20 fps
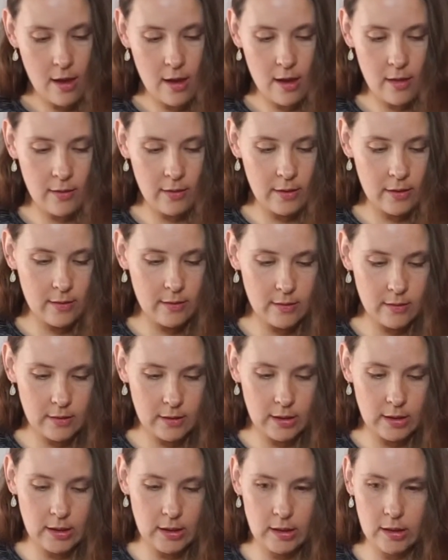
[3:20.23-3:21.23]
And then
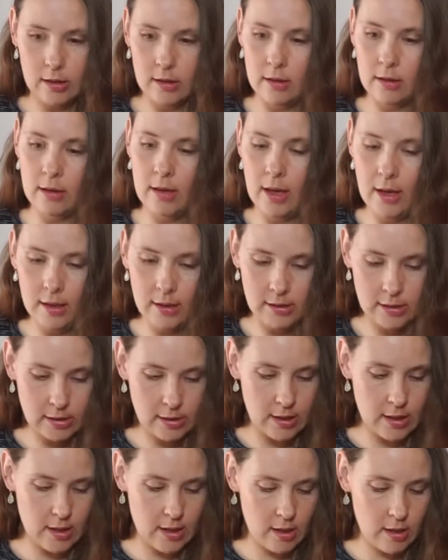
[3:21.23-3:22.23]
the next
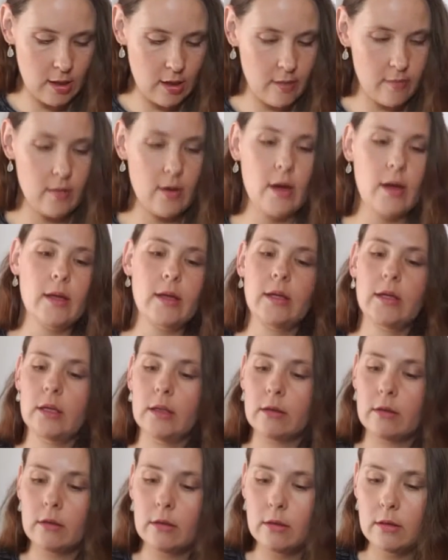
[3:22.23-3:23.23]
thing I've got
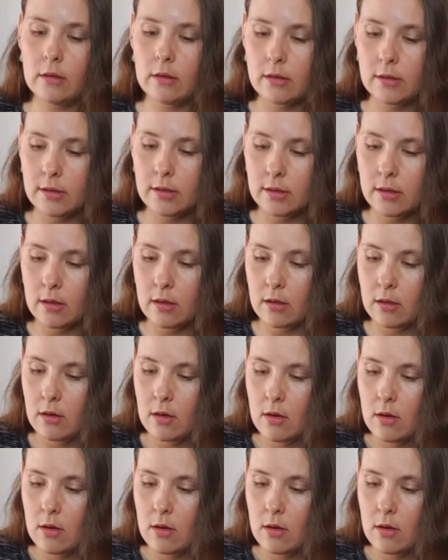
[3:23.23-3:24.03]
here is the